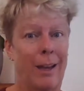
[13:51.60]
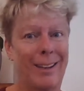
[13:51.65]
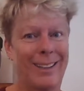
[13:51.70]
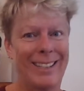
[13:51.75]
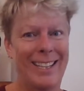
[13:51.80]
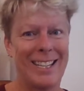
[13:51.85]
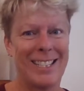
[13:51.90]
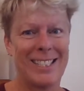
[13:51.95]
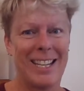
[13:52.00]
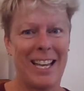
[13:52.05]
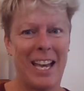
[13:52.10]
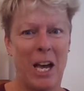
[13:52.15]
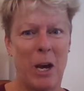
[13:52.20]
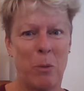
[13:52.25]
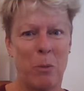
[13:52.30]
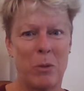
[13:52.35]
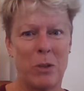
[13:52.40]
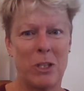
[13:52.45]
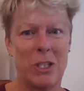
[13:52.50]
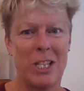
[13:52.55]
Next
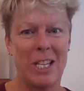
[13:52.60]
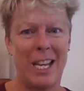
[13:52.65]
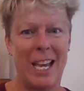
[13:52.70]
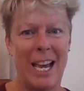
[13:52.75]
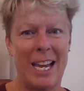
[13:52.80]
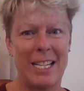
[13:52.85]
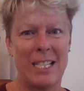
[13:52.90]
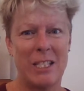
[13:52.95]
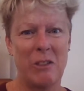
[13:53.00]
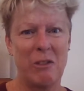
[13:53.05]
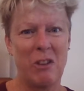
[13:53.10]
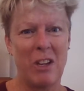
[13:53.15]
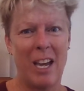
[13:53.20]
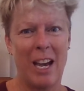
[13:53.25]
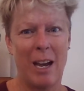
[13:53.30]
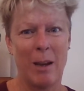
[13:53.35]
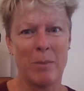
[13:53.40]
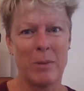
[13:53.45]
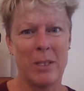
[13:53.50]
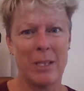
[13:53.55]
card was the Ace of
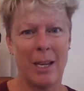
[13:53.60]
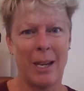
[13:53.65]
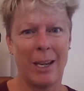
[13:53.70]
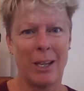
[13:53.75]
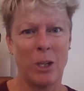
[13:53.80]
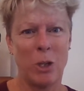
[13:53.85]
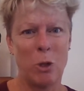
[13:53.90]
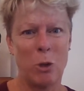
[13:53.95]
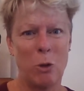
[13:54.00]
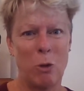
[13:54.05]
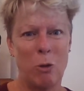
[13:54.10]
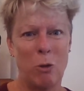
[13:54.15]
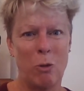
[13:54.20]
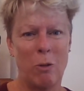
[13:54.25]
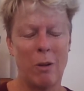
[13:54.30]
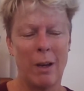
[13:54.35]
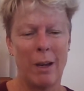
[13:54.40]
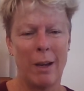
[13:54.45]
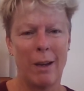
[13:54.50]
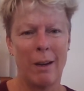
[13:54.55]
Cups, a
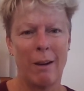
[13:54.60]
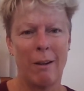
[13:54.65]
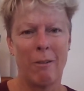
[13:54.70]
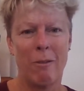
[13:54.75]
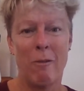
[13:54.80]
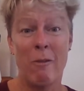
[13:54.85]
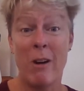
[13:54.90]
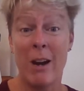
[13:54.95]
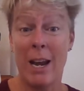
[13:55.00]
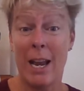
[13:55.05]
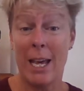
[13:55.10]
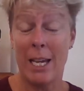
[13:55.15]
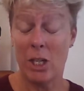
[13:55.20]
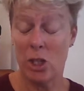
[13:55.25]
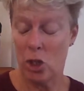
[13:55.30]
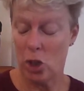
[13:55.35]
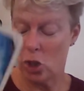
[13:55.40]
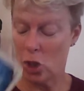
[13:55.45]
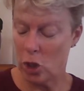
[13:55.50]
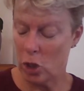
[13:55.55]
new
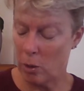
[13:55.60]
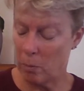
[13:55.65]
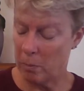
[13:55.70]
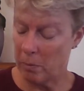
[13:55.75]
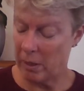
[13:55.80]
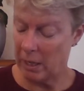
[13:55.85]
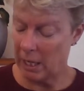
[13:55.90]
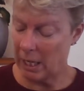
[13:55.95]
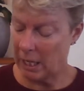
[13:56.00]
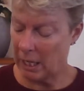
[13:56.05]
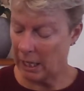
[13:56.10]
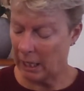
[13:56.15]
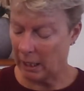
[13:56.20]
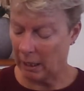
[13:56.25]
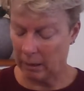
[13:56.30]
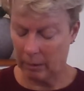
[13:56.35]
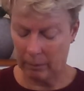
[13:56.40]
relationship beginning.